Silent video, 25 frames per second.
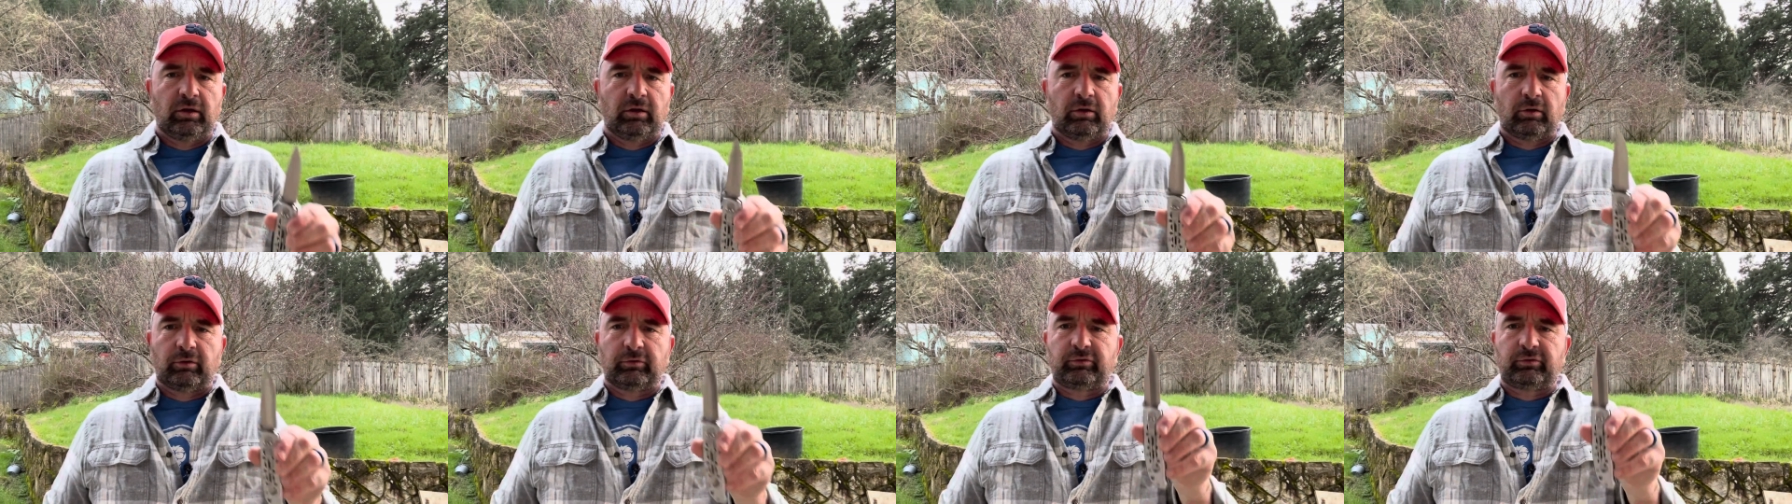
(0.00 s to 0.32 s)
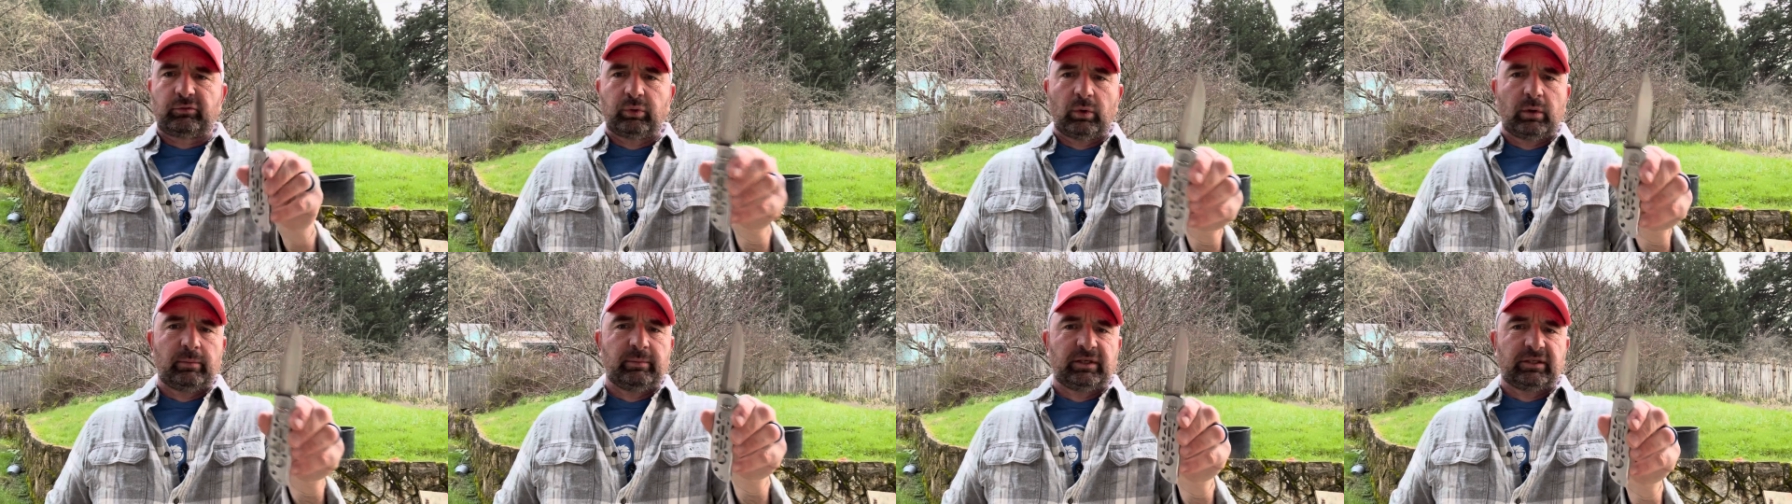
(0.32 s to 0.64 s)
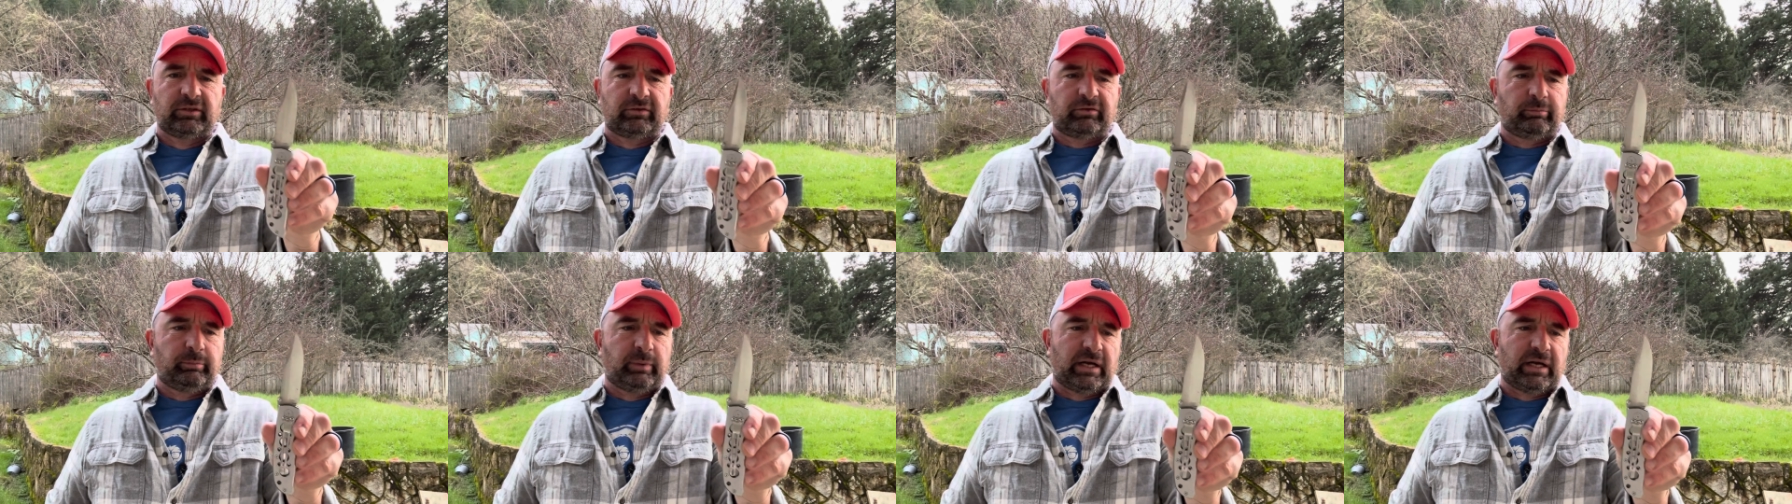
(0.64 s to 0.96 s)

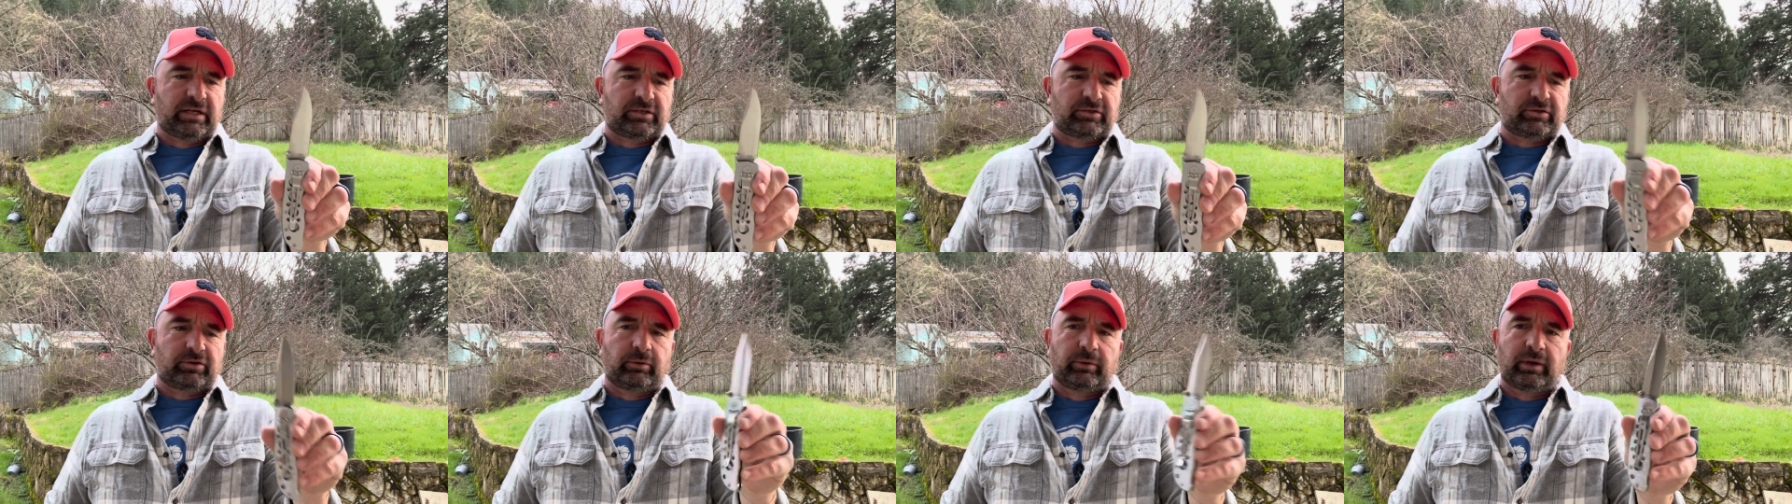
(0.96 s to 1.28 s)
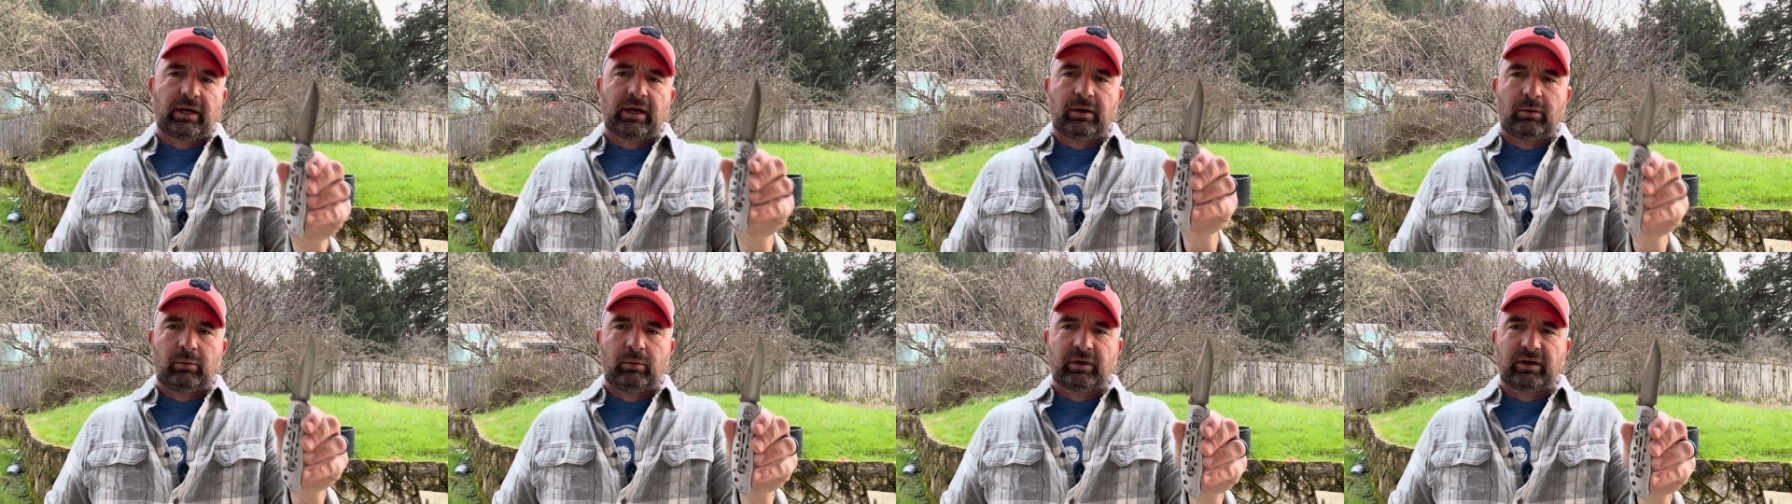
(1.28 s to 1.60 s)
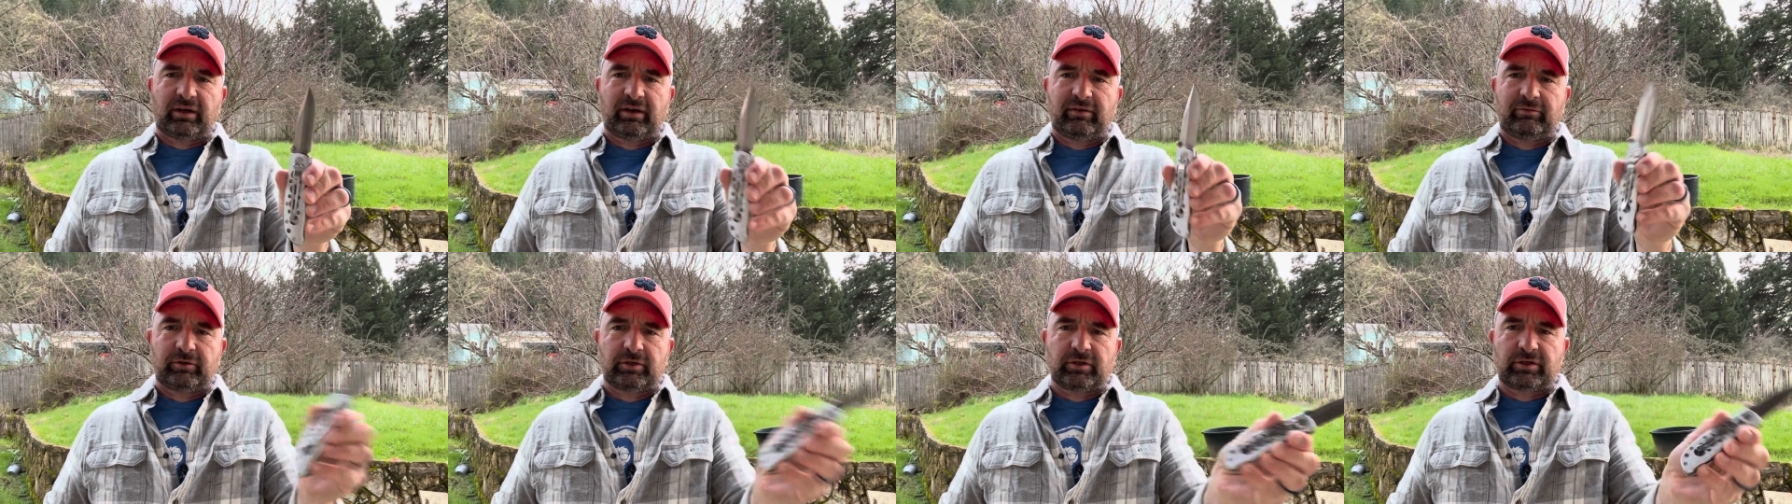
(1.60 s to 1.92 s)
swimming, splashing around,
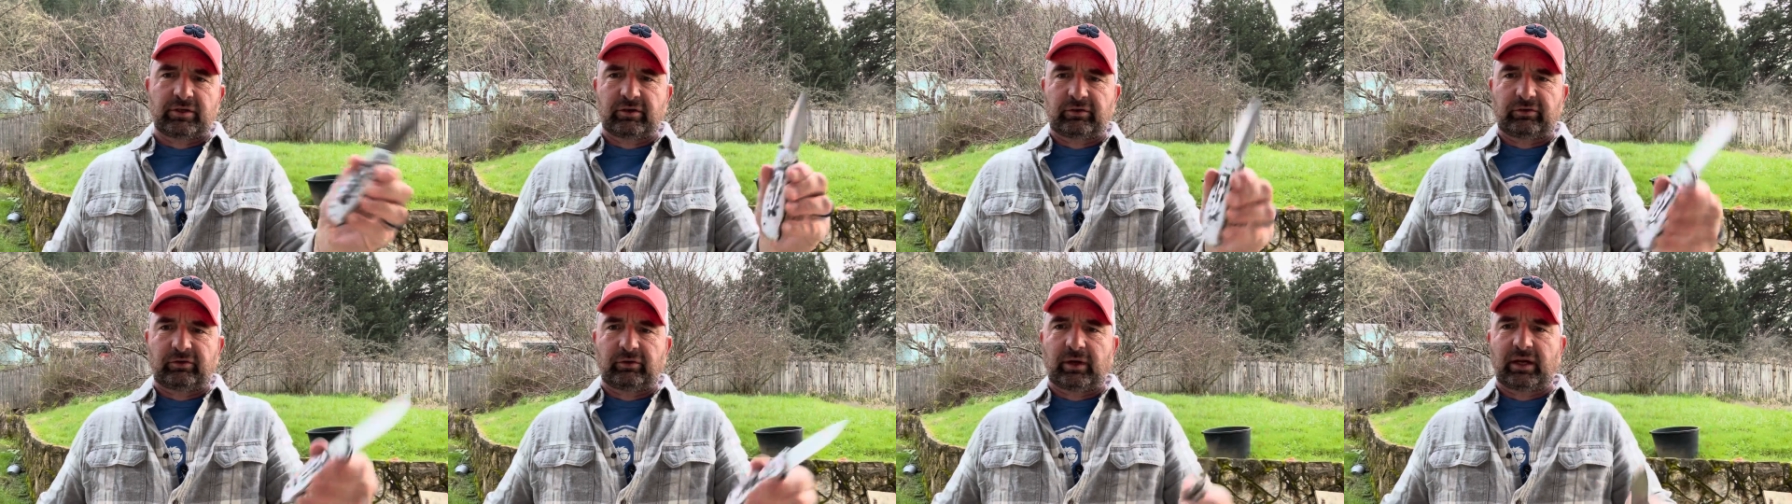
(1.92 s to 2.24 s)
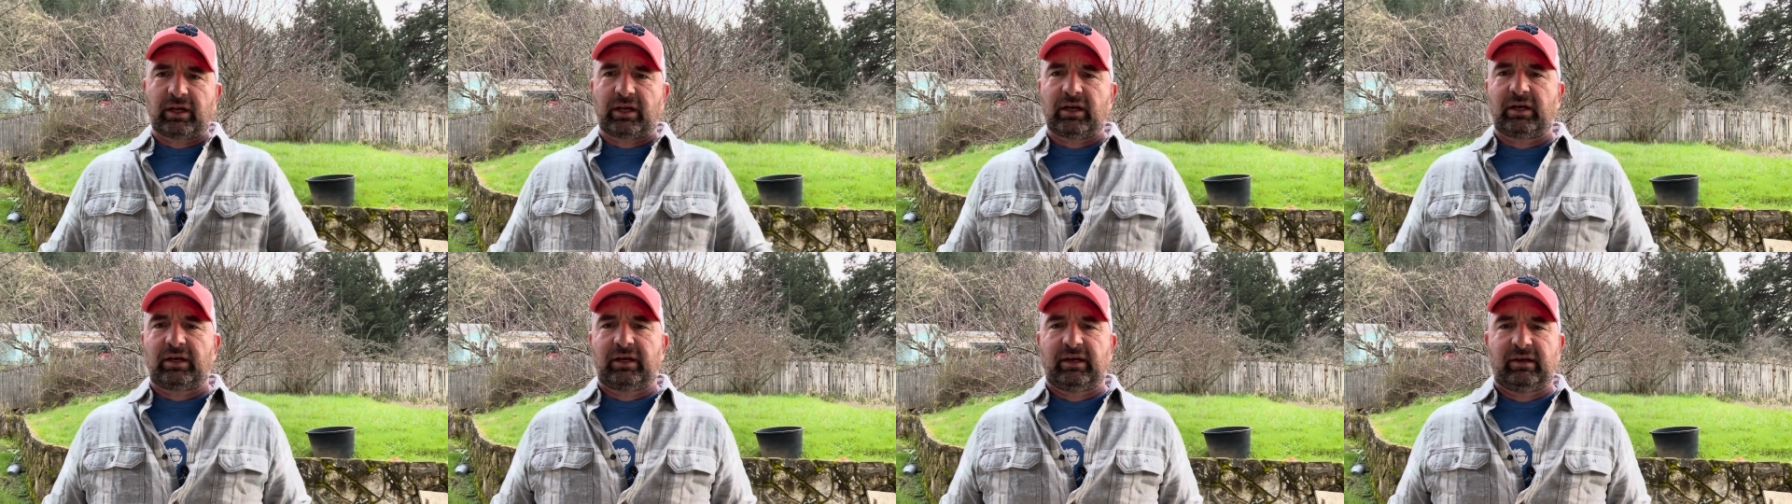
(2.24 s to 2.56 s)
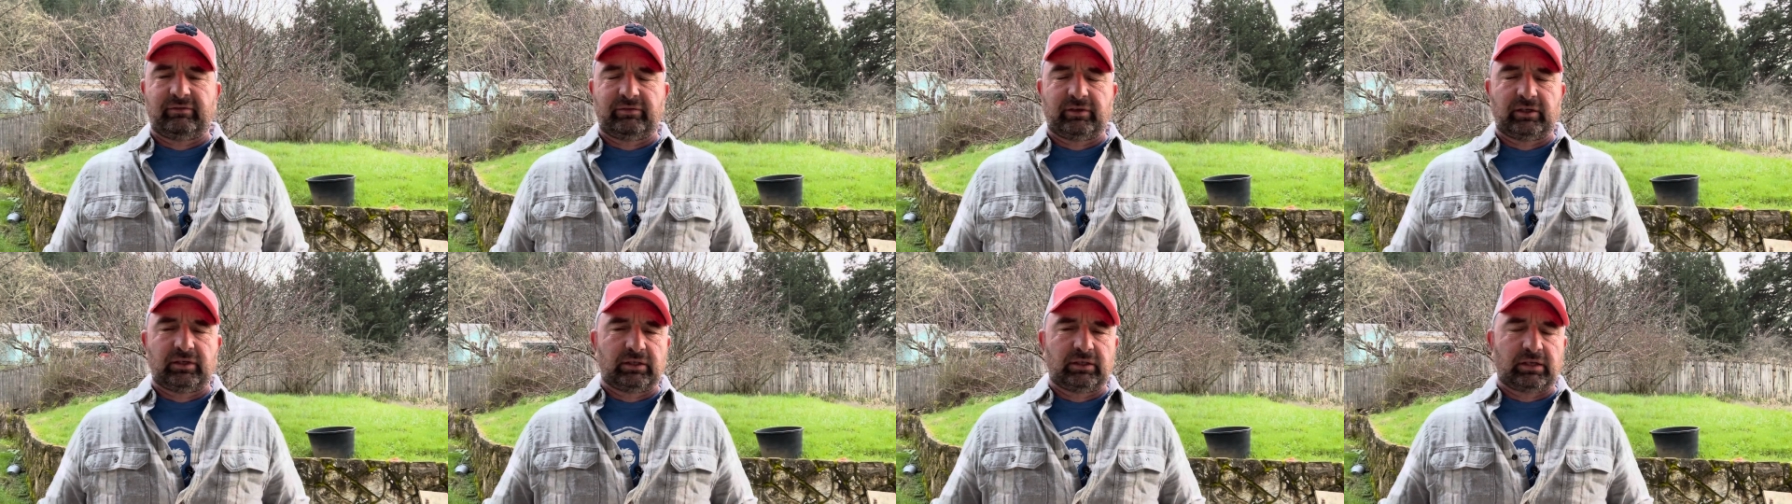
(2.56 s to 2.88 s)
whatever, just so I kind of have